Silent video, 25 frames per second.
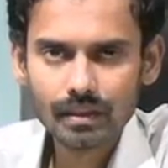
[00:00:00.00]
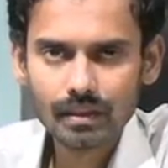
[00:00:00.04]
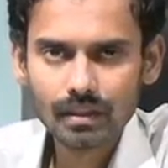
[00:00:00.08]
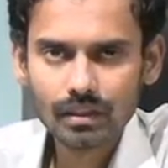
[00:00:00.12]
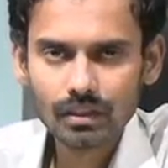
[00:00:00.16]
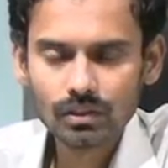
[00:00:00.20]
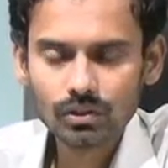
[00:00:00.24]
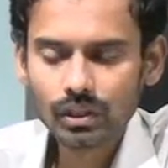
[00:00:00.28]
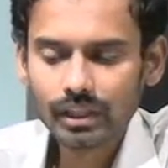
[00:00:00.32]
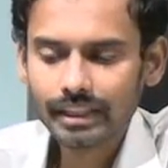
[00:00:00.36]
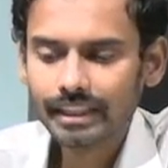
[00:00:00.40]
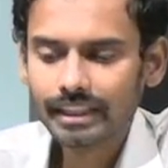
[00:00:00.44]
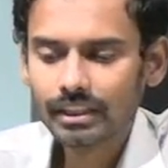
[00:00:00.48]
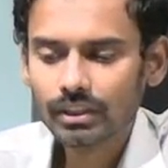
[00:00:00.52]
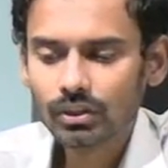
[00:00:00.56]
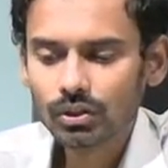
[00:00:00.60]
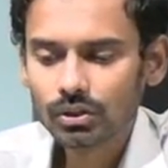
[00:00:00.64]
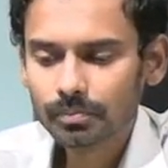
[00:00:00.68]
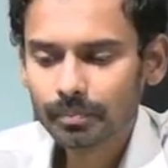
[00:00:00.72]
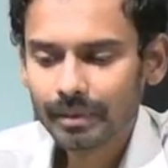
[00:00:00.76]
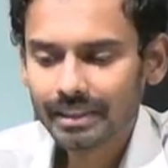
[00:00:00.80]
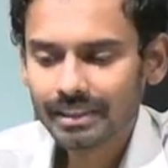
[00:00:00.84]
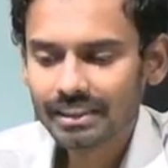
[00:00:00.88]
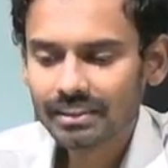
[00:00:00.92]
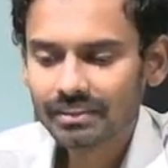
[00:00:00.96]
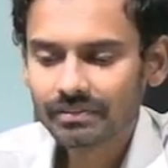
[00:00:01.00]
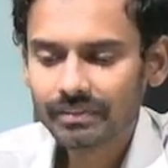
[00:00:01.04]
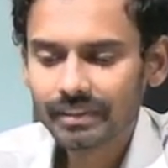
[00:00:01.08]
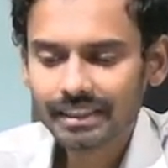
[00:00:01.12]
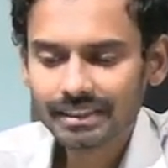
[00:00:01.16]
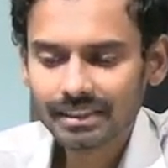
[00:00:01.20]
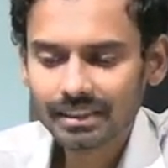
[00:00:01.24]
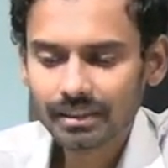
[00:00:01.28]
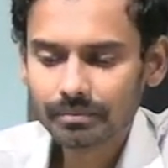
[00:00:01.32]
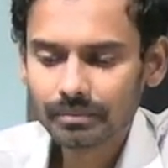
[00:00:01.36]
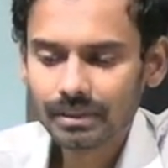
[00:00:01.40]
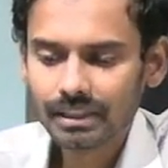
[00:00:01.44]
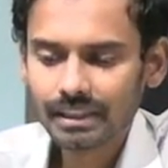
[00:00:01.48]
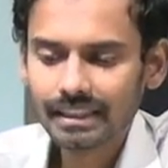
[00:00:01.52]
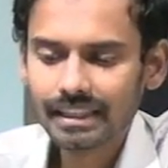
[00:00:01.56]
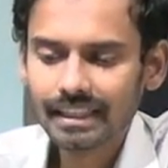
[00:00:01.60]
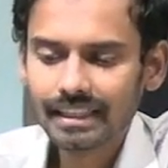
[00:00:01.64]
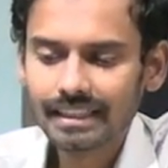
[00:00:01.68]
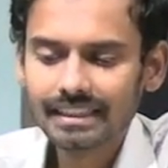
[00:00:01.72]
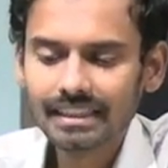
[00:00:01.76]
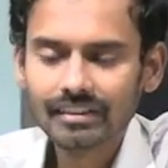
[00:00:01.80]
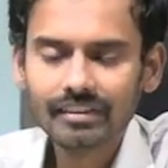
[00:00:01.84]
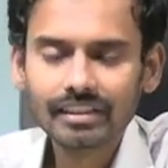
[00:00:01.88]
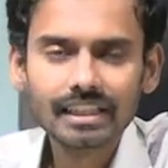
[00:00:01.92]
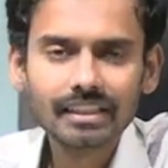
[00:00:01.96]
So I need to specify something here,
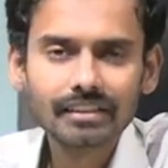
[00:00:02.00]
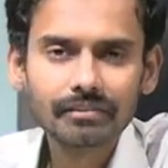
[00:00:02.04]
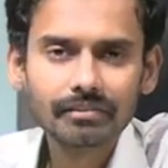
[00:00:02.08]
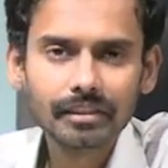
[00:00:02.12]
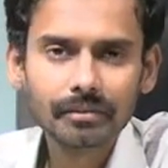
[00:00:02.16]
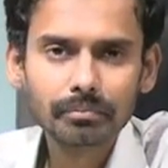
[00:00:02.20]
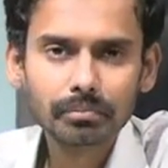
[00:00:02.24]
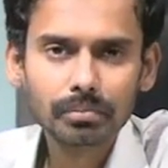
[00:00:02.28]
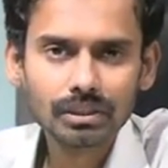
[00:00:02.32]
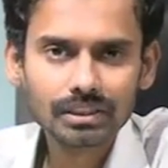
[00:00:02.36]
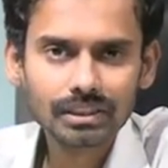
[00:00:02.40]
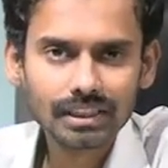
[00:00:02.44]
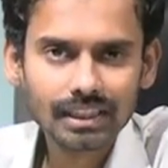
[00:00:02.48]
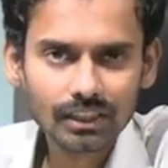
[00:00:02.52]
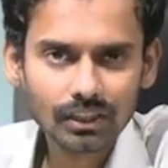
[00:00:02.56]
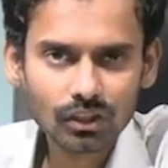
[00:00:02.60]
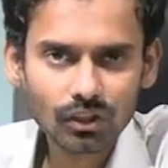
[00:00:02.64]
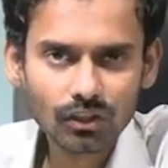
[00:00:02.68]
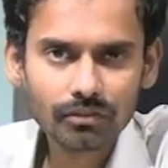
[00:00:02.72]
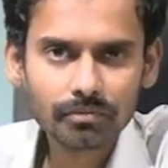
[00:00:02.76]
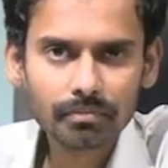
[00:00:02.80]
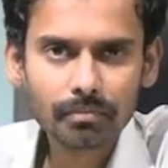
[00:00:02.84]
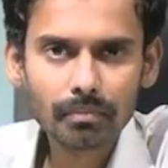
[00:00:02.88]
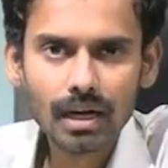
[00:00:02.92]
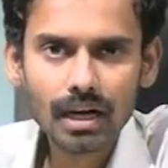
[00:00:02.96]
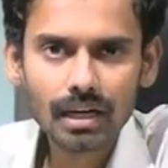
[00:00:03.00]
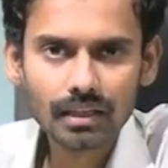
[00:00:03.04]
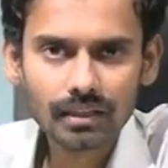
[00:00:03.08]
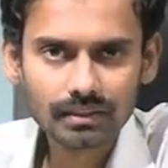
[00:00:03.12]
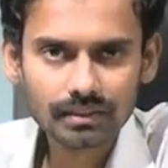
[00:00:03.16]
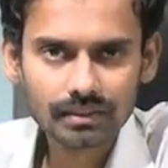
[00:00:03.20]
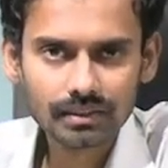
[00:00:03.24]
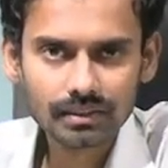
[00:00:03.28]
75% of marks,